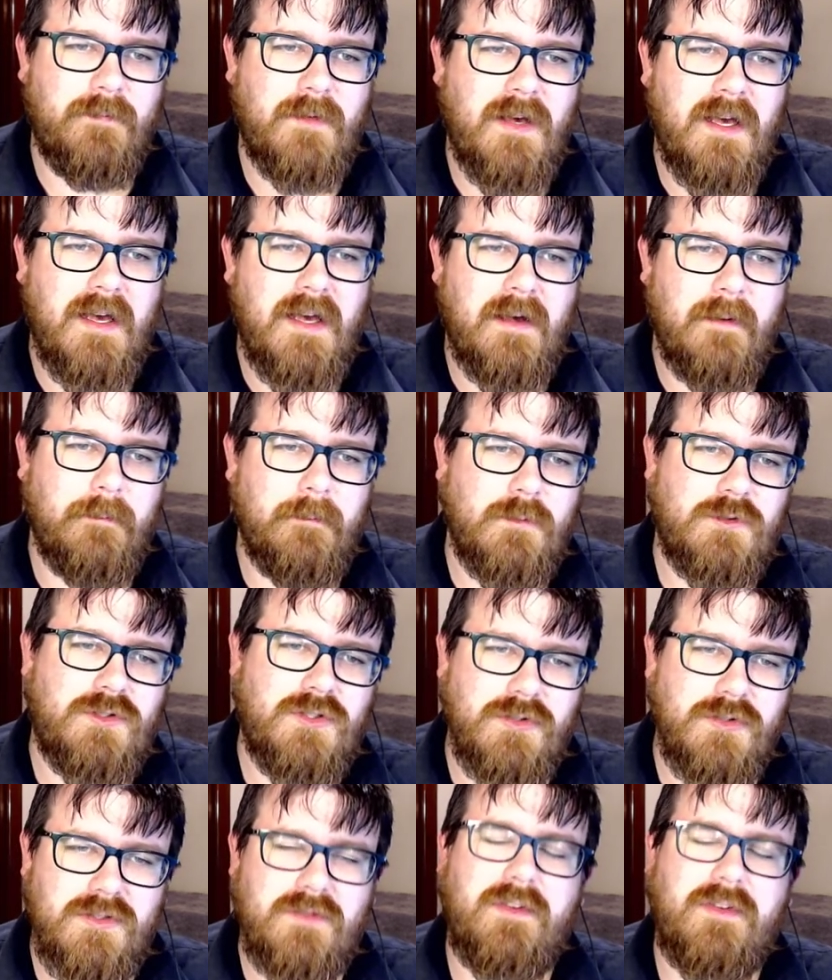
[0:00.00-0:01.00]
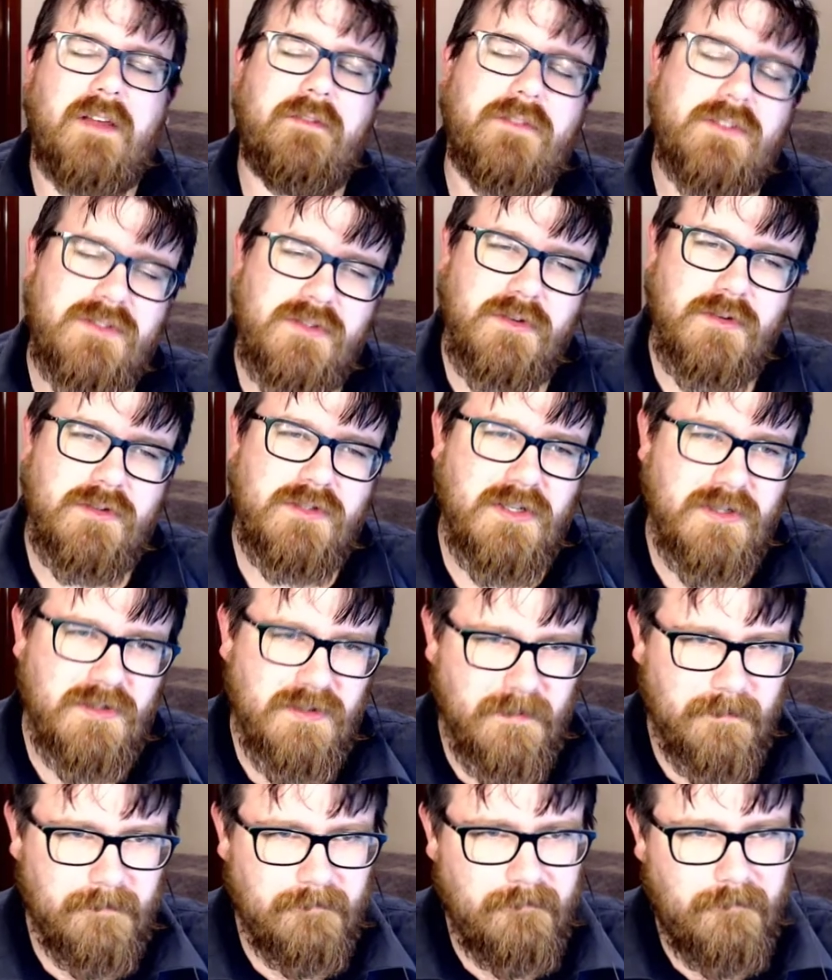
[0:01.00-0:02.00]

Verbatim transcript: um, choose your favorite search engine.